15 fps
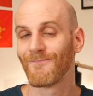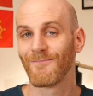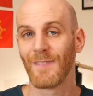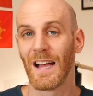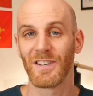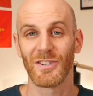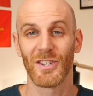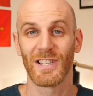
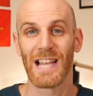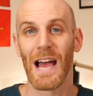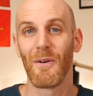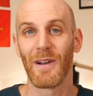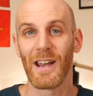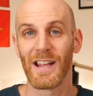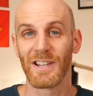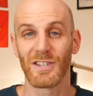that's just how
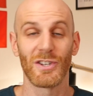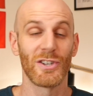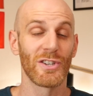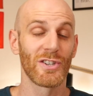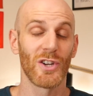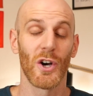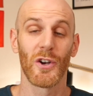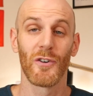it is. You
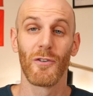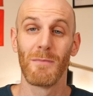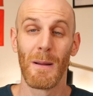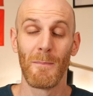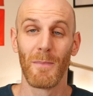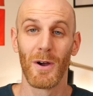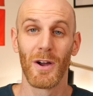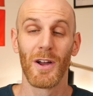just got to
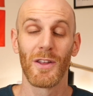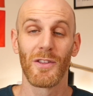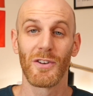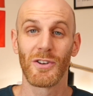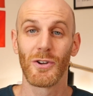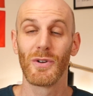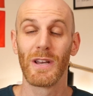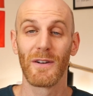remember the
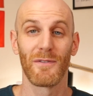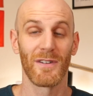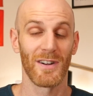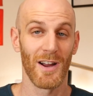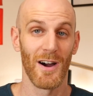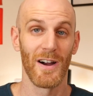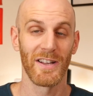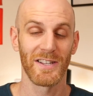two different
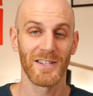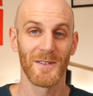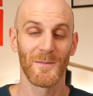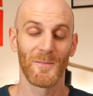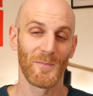kinds.